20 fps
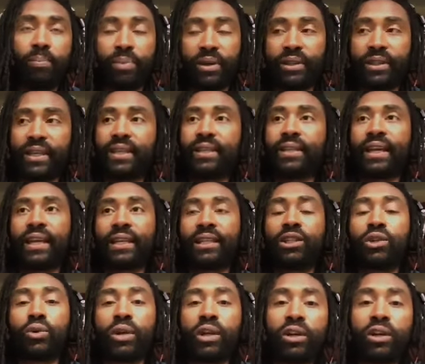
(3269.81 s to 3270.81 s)
But then like
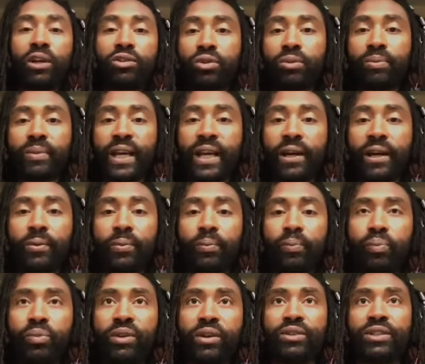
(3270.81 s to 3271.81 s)
2 years from now,
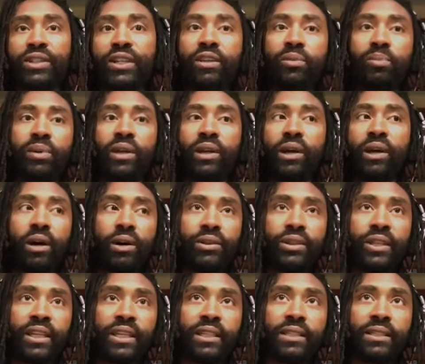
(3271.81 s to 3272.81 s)
there's going to be all
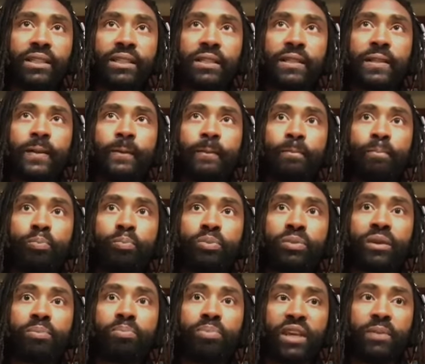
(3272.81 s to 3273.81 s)
these
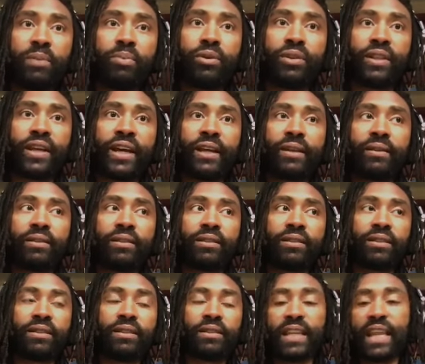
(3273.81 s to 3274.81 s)
people that
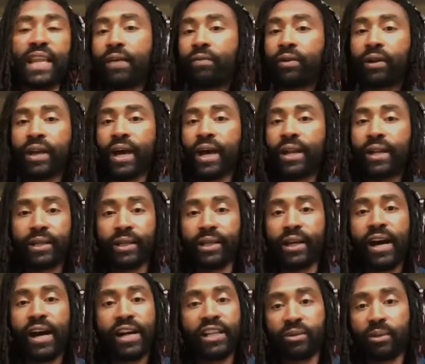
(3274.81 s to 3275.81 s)
never got into
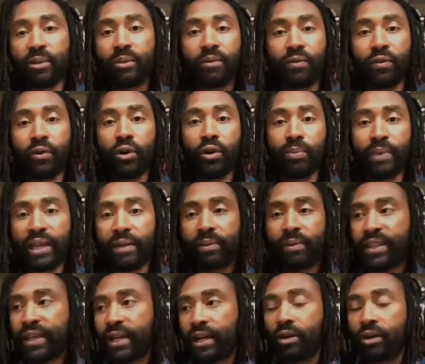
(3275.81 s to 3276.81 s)
cosplay before, maybe
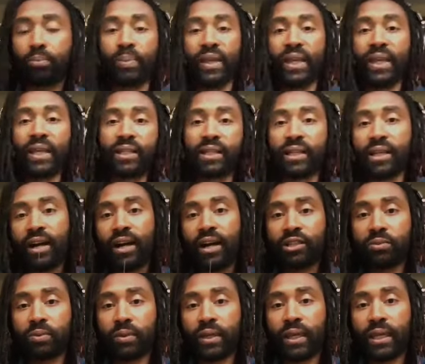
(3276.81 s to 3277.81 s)
that I'll be into
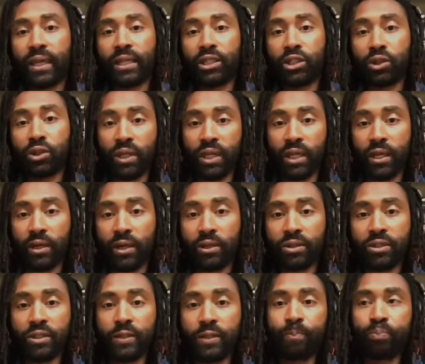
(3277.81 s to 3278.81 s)
cosplay in 2
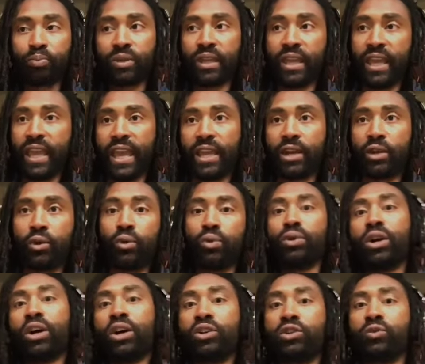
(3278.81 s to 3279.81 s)
years. Mm-hmm. And who
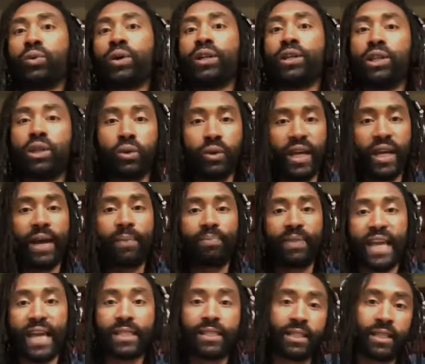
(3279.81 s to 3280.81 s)
knows what new app
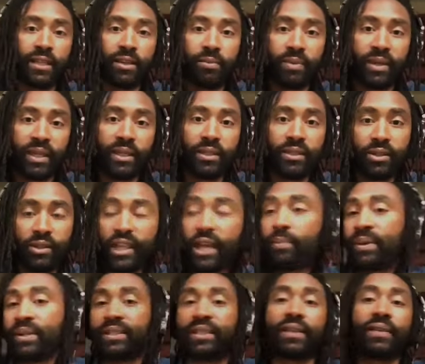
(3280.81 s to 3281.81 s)
that's going to be. So that means mm-hmm.